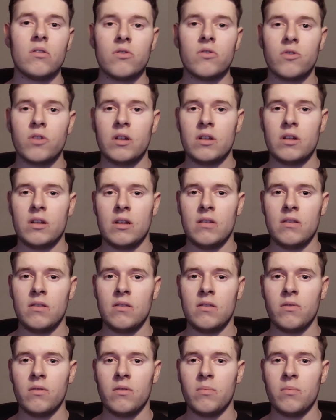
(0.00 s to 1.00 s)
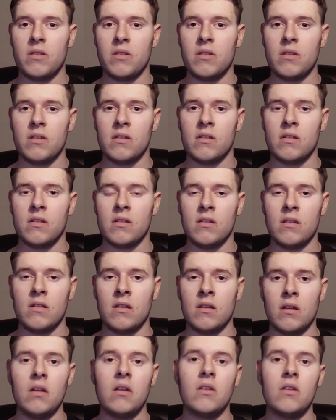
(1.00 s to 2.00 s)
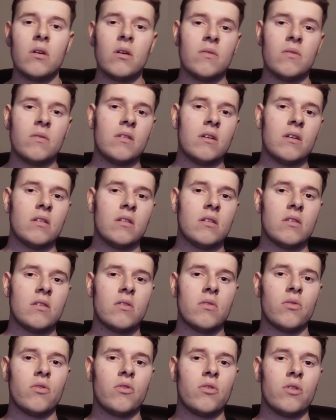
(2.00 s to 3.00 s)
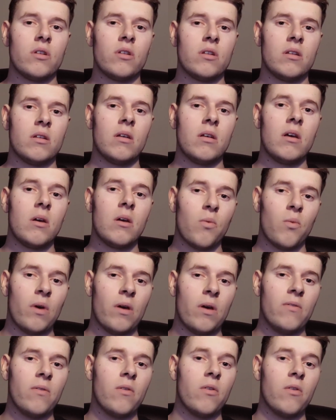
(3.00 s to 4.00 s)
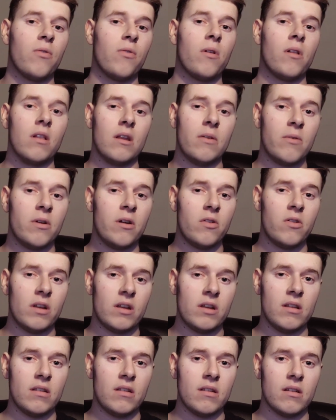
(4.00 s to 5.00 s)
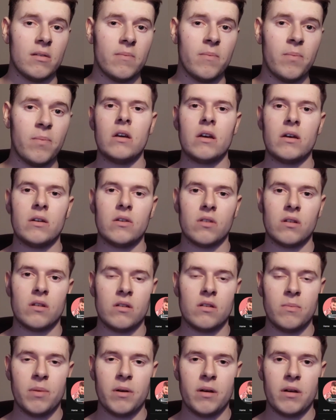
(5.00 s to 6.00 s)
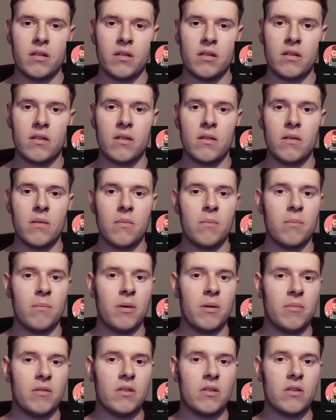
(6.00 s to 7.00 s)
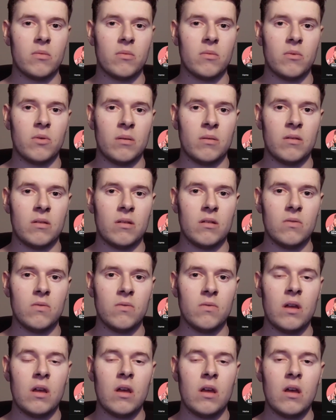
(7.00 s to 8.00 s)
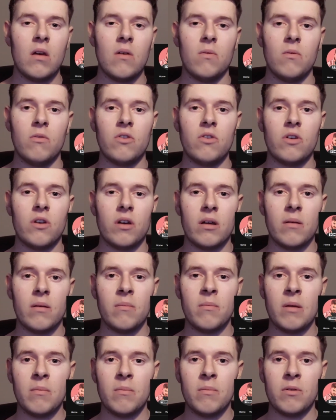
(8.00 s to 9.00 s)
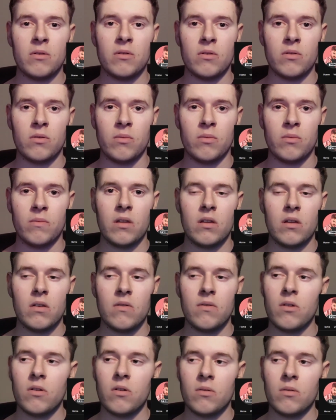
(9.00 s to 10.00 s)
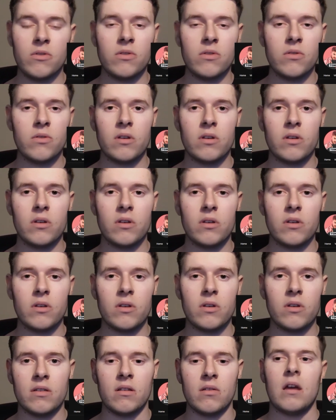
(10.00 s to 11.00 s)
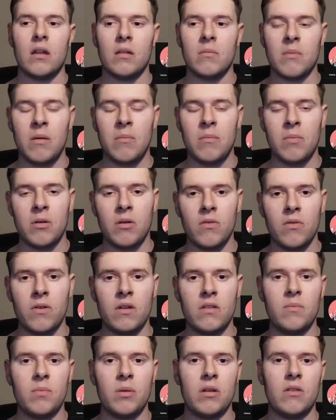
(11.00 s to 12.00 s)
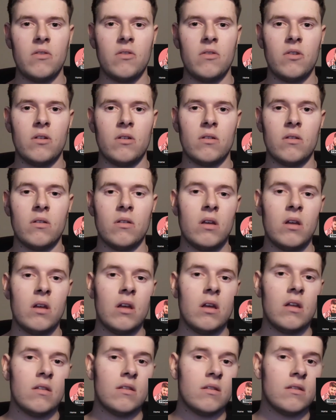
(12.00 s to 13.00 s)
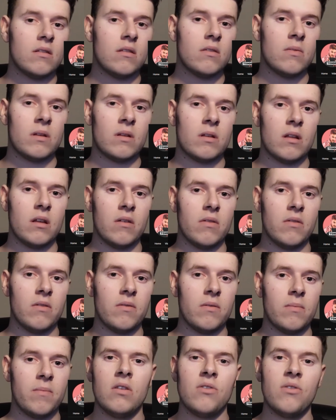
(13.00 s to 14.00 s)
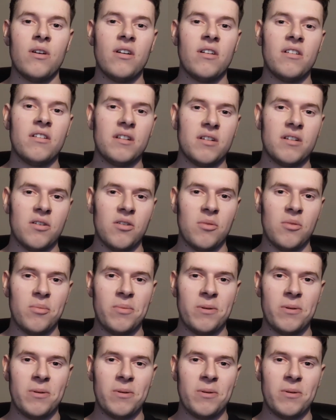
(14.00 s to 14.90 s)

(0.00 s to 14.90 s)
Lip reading: all 3 days of the pre-season testing, so I've decided to join the wave of livery redesign. I got inspired by Mr. Tomo himself, which I am member to for almost 2 years now, and member of his Patreon since it went live, so I really hope